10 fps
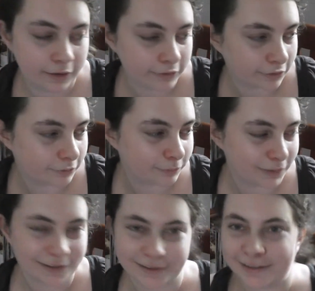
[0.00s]
So
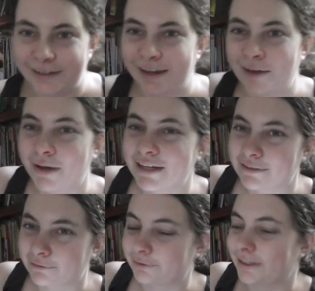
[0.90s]
basically, I might
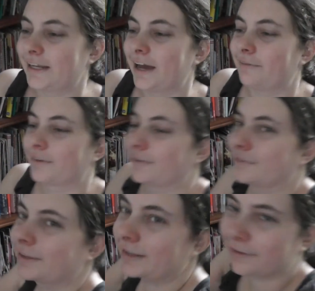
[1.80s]
just read out what I've
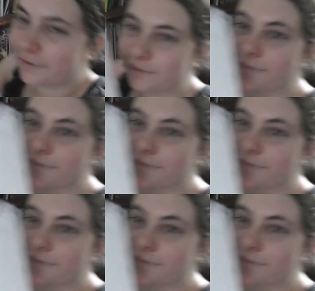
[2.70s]
said so